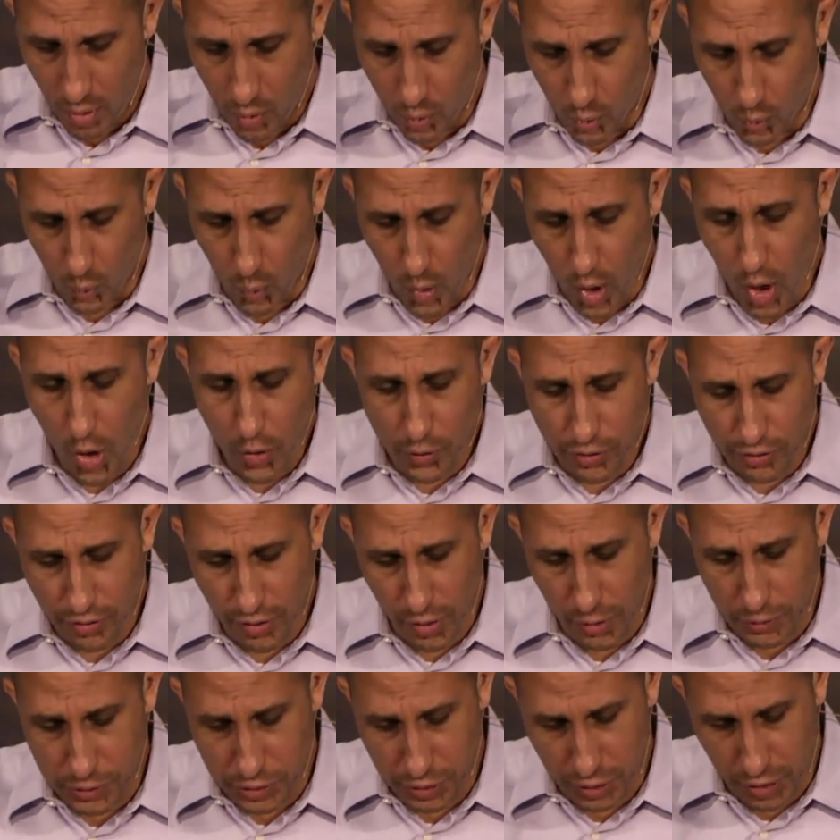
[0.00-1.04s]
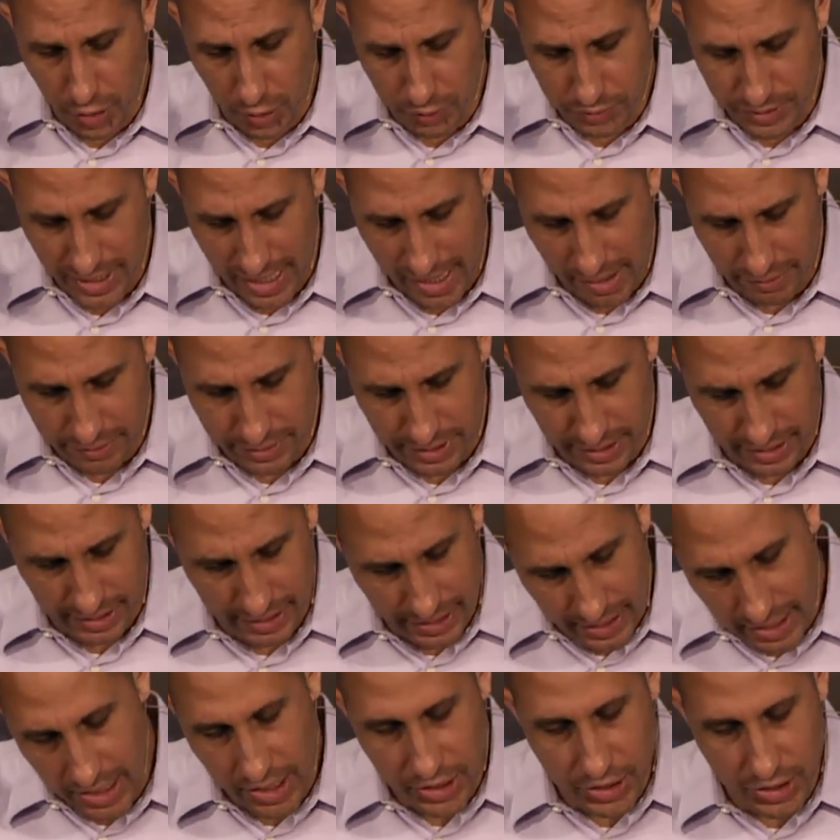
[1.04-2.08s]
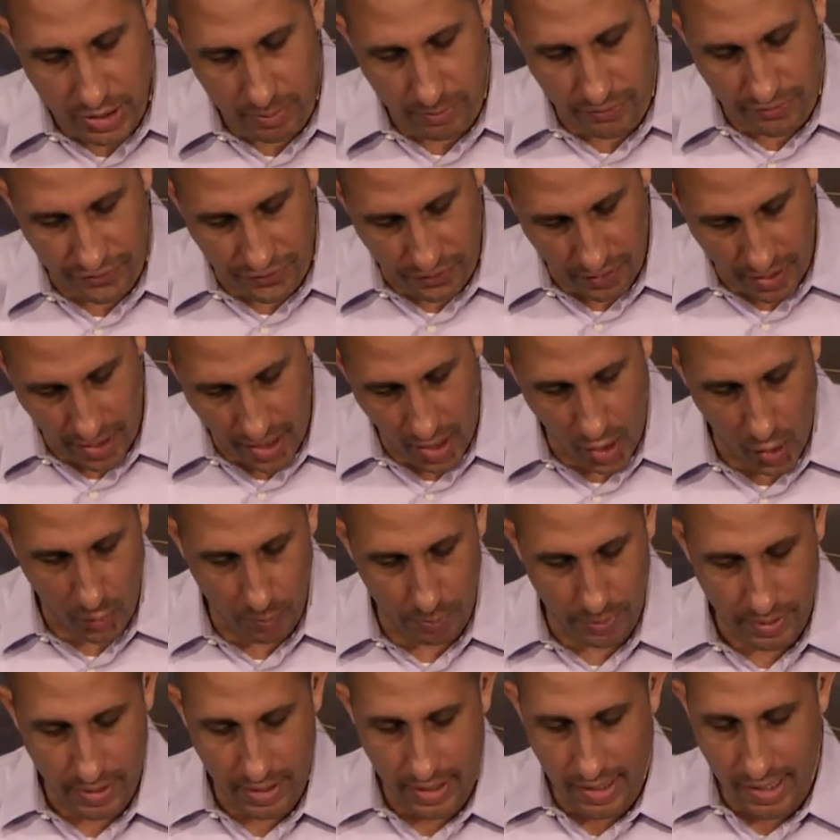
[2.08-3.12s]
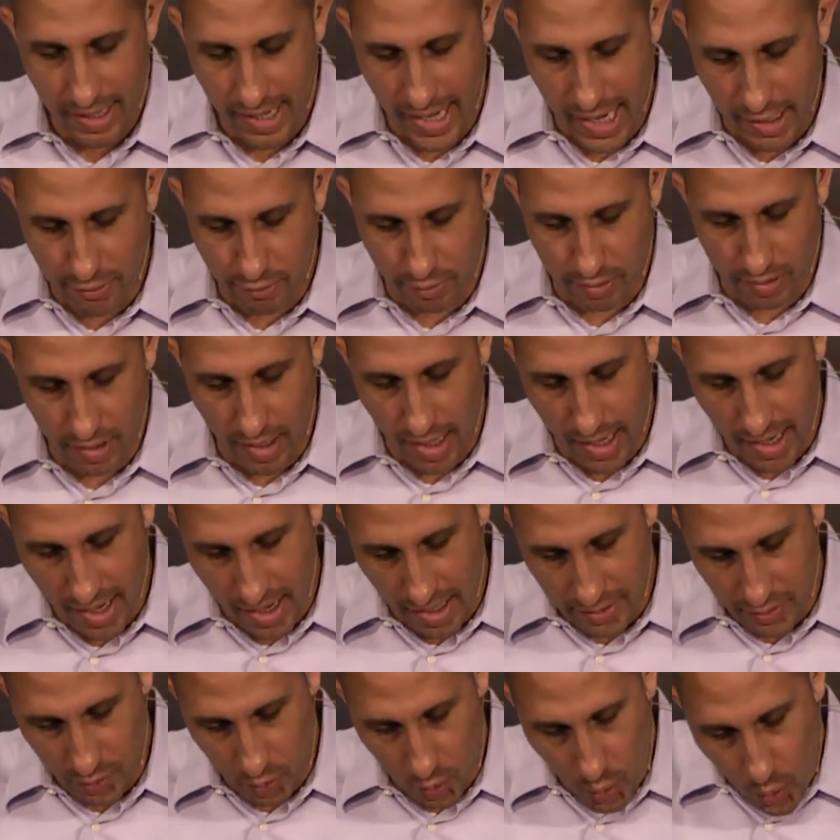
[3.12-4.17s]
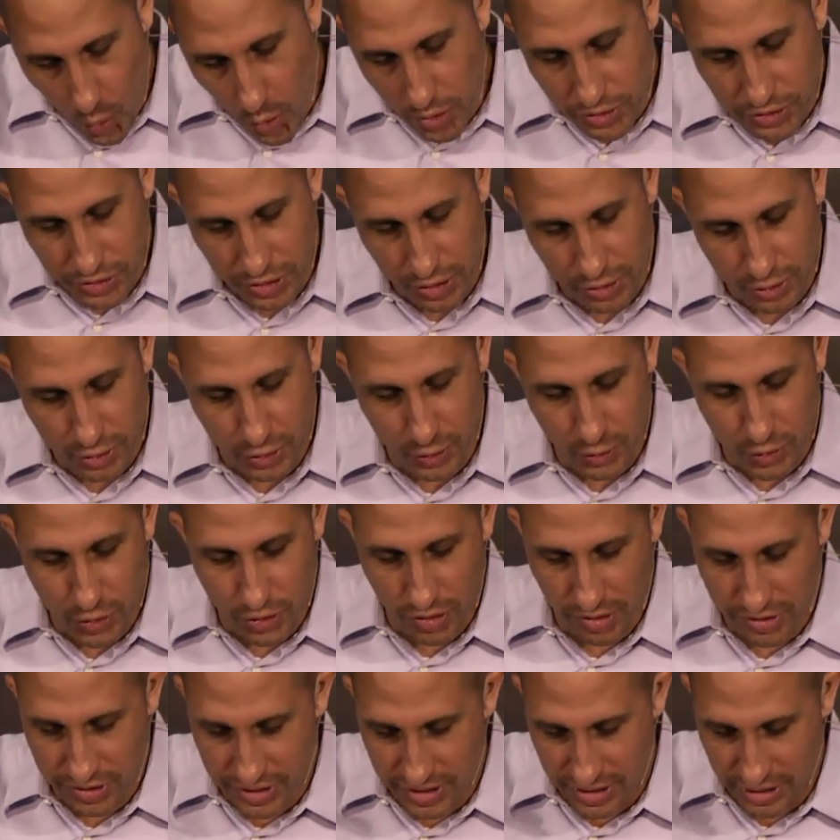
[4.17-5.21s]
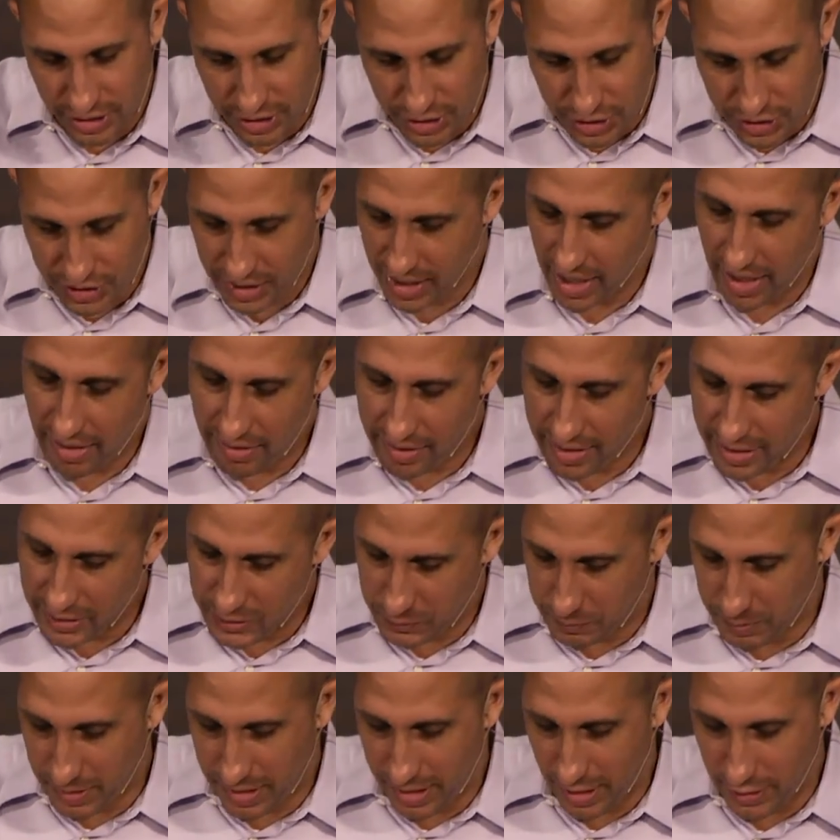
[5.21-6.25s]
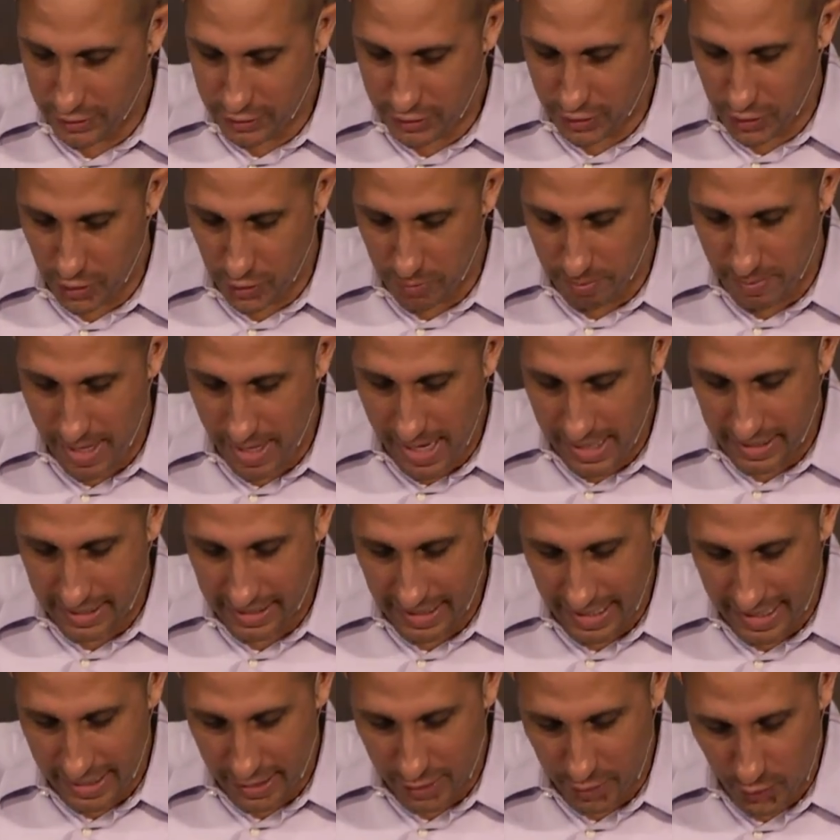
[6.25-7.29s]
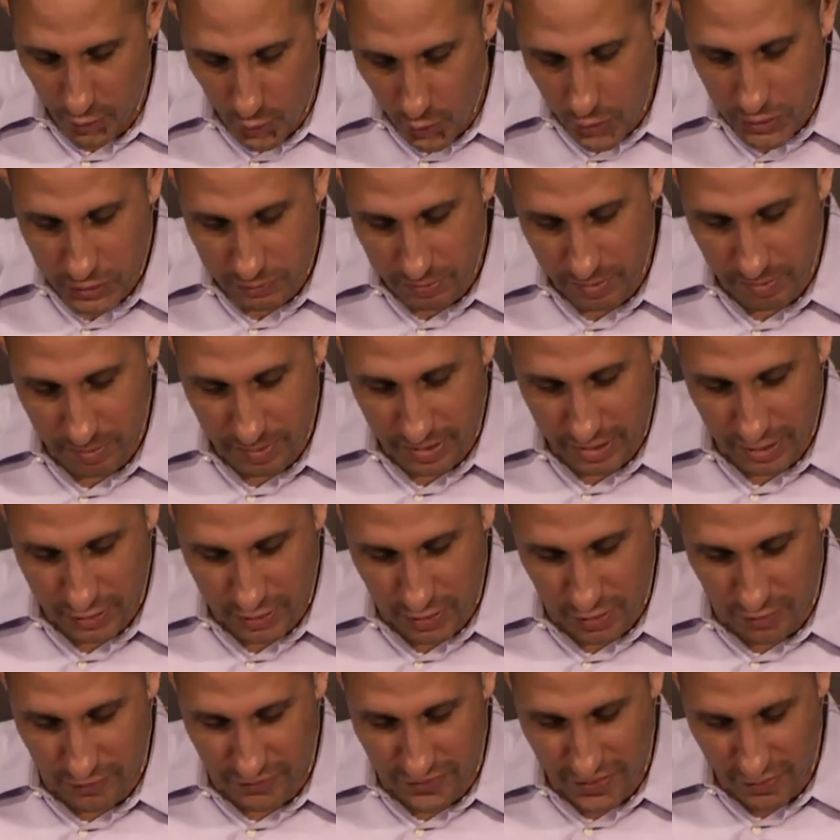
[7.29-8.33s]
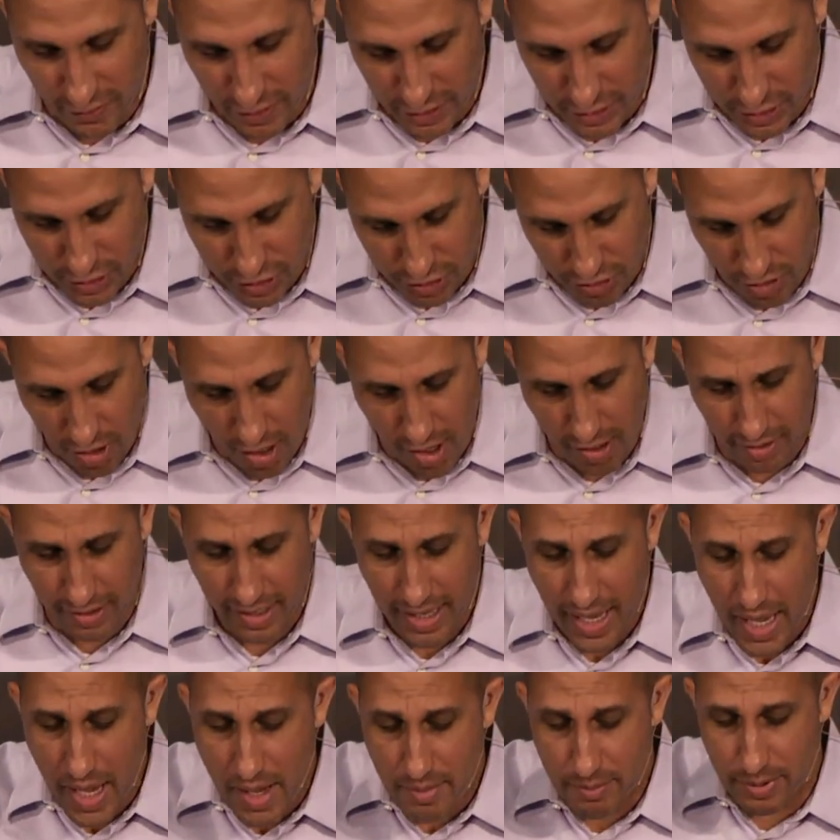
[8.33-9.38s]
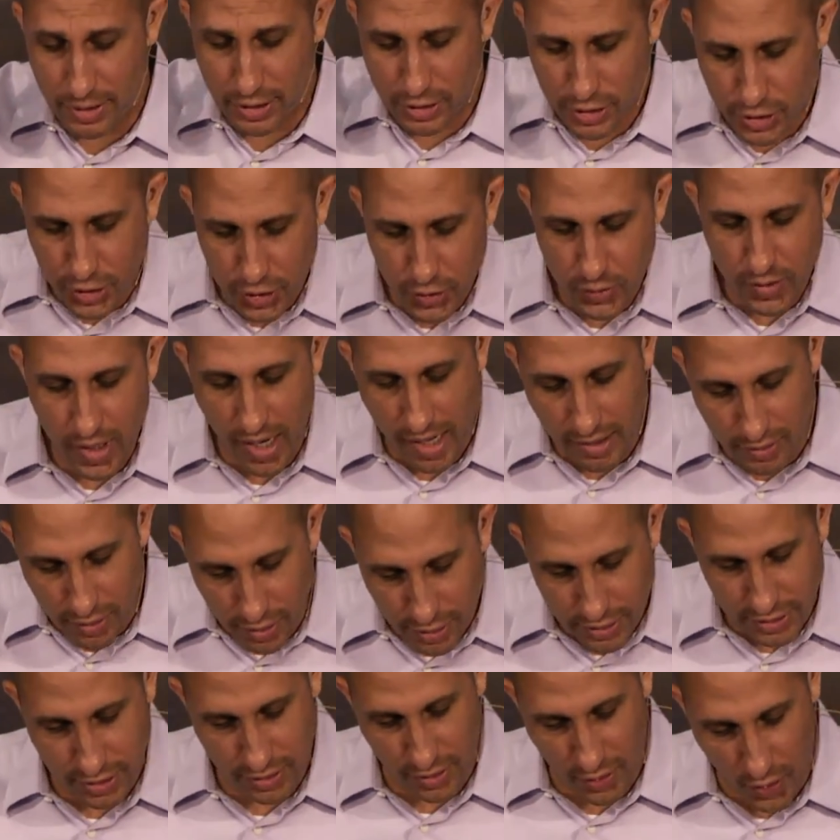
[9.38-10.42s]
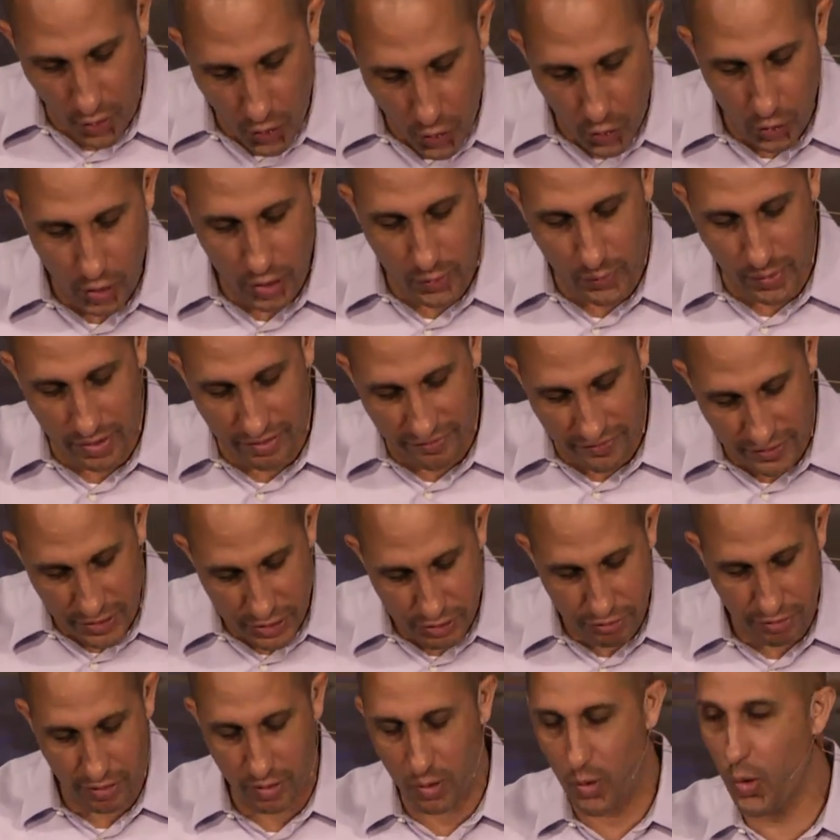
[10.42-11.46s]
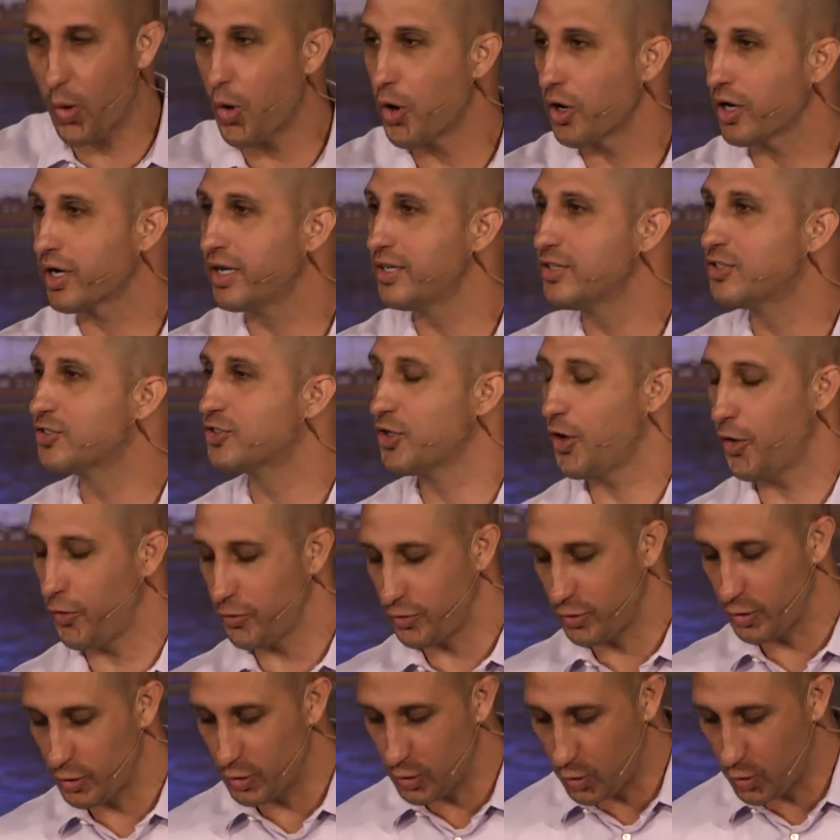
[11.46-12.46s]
Woe to those who go down to Egypt for help and rely on horses, who trust in chariots because they're many, and in horsemen because they're very strong, but do not look to the Holy One of Israel or consult the